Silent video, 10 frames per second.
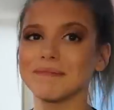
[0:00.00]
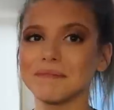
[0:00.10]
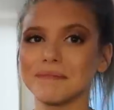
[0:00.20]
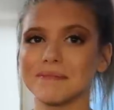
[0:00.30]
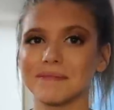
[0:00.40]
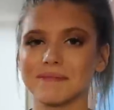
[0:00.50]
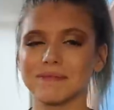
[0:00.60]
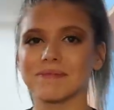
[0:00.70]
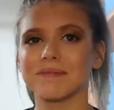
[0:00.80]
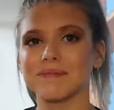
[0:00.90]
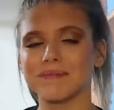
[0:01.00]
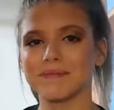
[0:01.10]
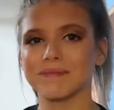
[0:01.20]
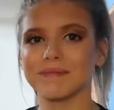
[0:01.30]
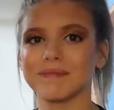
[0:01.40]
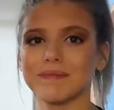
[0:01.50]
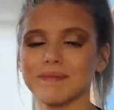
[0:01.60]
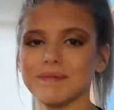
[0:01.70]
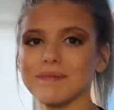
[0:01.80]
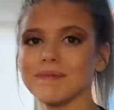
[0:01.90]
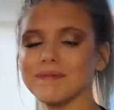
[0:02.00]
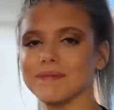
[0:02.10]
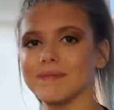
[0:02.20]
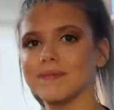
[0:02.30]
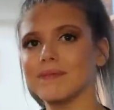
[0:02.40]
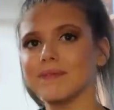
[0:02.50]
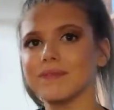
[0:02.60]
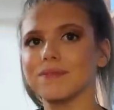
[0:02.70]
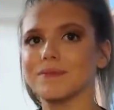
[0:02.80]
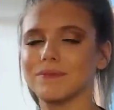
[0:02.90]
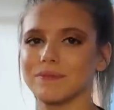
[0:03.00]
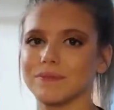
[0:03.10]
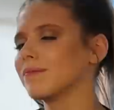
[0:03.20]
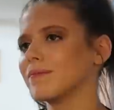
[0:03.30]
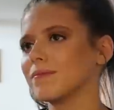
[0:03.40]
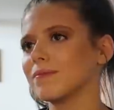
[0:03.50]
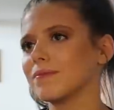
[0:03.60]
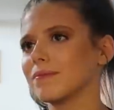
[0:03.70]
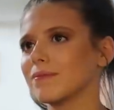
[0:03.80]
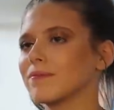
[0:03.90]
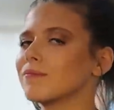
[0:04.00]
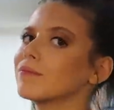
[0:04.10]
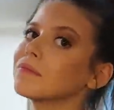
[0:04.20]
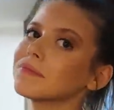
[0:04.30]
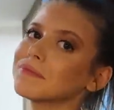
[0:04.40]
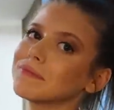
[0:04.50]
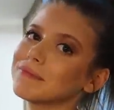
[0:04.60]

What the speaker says: (silent)